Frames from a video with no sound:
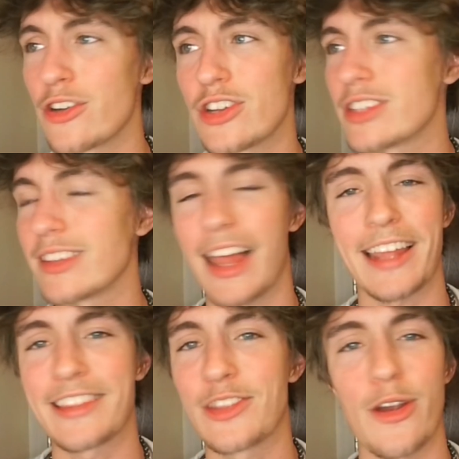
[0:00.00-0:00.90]
are just
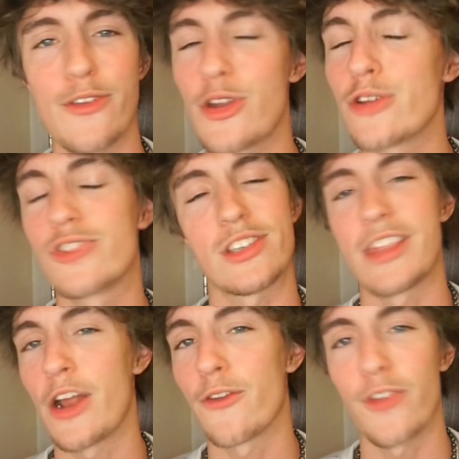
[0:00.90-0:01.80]
like, they're, they're just
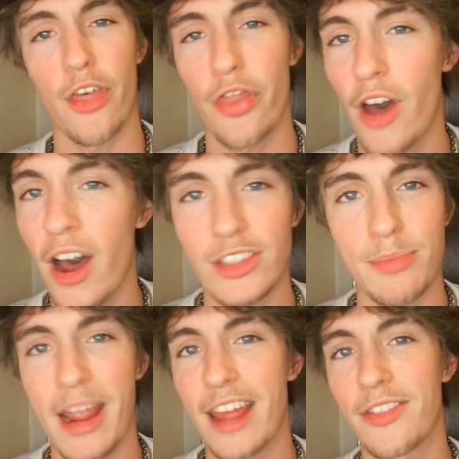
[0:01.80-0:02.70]
there for the thots,
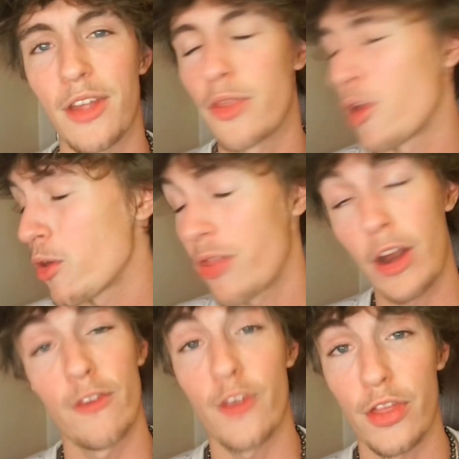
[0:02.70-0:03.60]
man. They're
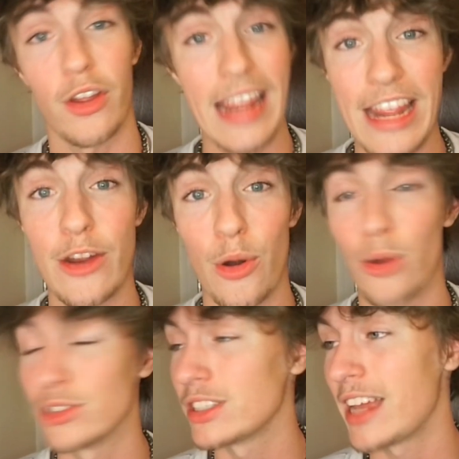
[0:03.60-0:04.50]
there for the
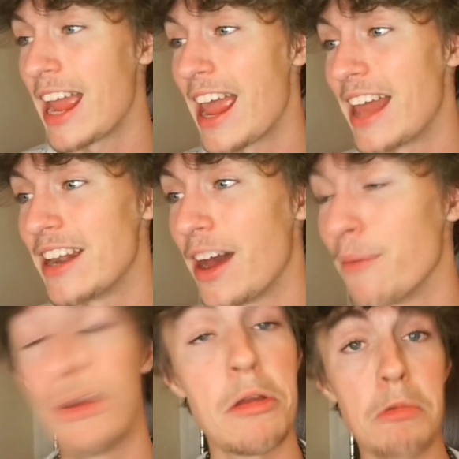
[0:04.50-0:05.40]
e-girls. And
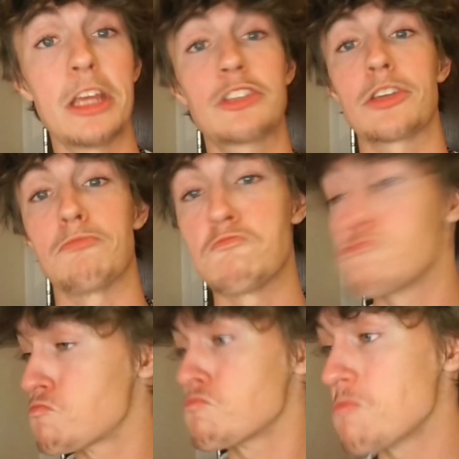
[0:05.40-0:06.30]
um, listen,
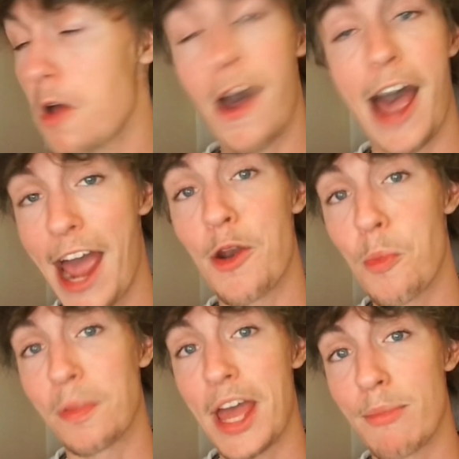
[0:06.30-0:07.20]
I
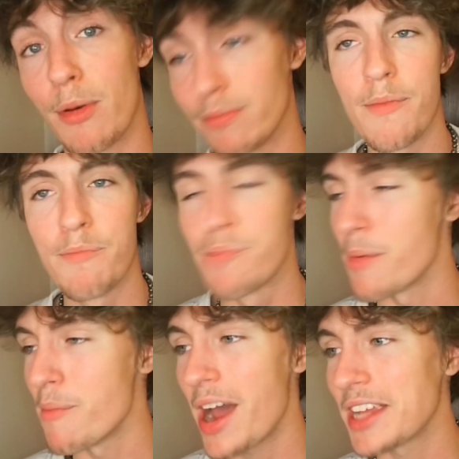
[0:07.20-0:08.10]
don't blame them.
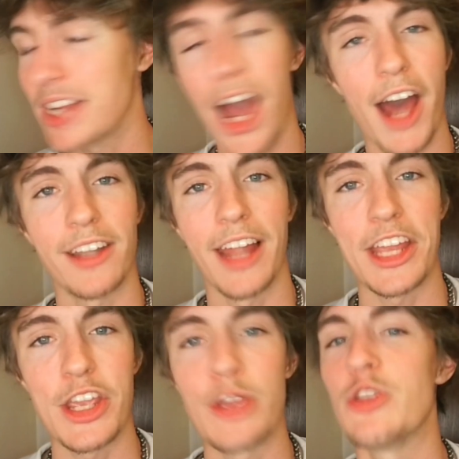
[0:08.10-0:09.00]
But my god,
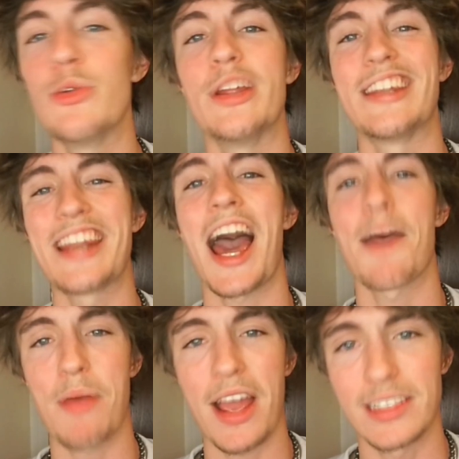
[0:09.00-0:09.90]
like, you did
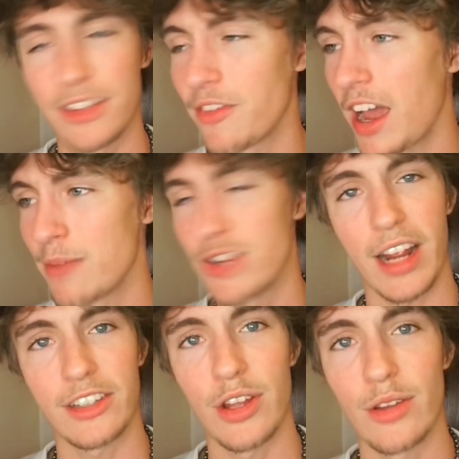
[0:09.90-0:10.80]
not pass the vibe
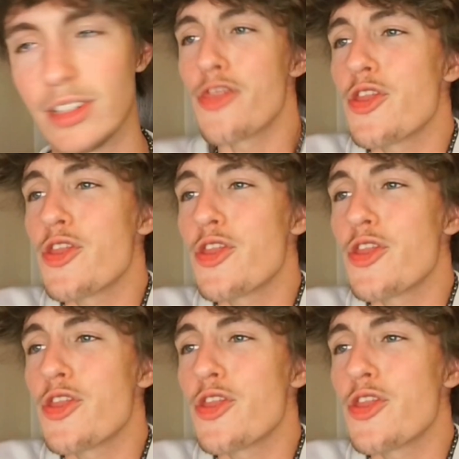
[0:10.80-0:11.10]
check, dude.